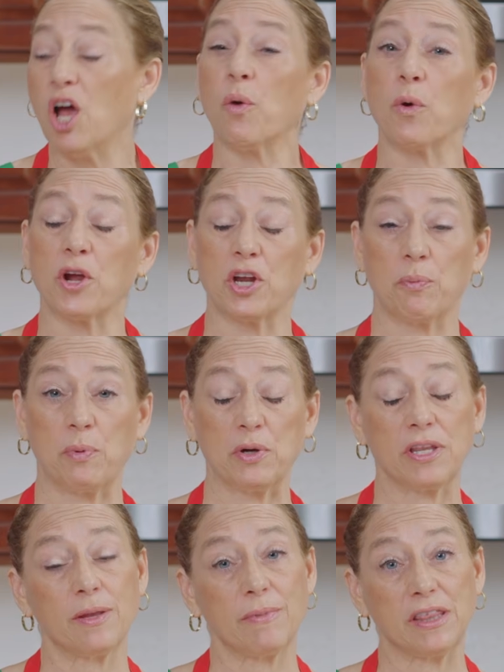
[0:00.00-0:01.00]
We're going to put
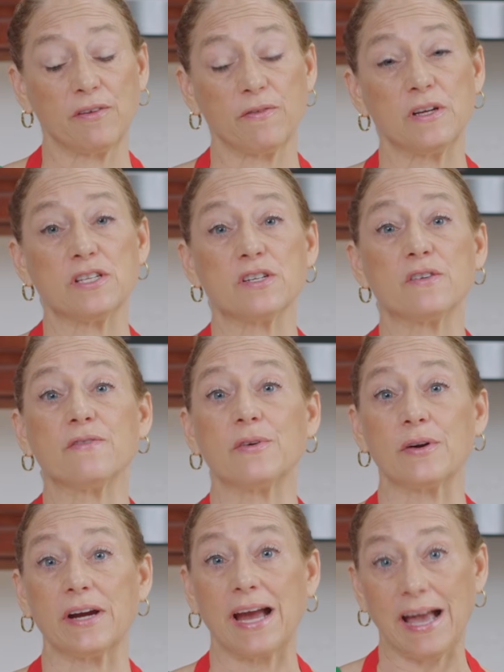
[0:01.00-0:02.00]
them in the freezer
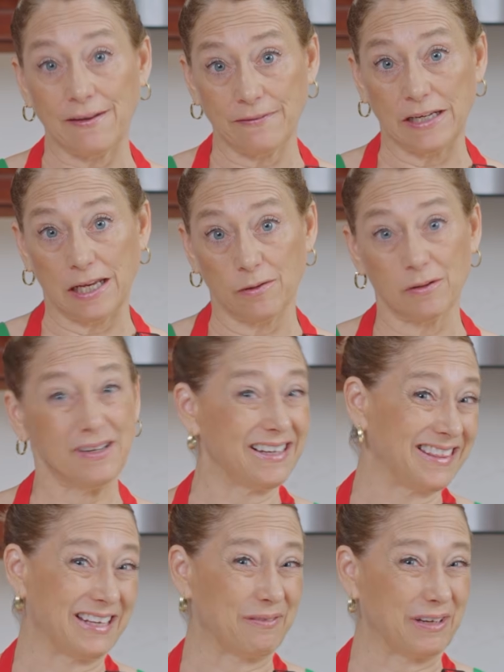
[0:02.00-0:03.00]
for a half an hour,
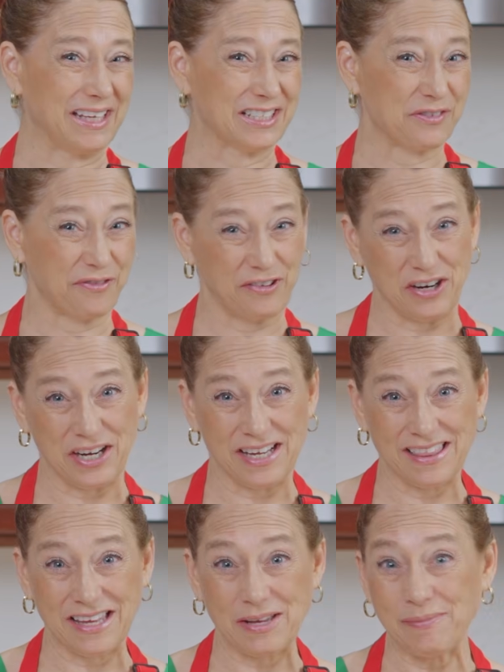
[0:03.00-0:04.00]
and then we get to fry
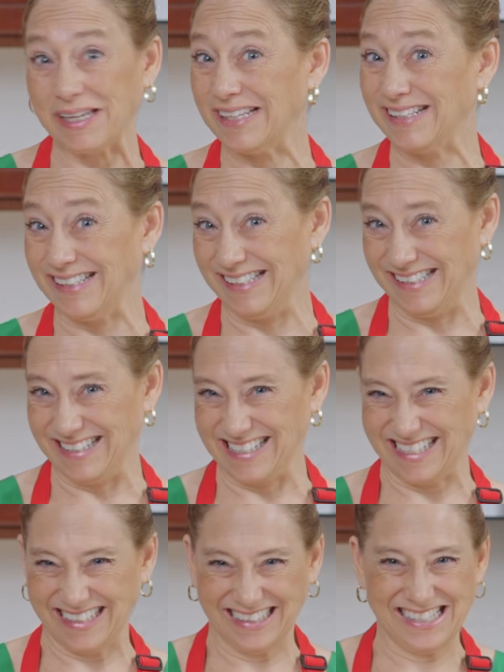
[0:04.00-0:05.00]
them and
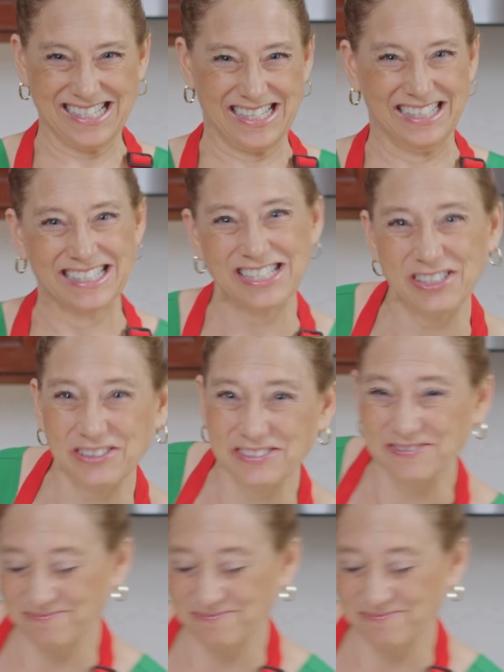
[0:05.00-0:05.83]
eat. See you soon.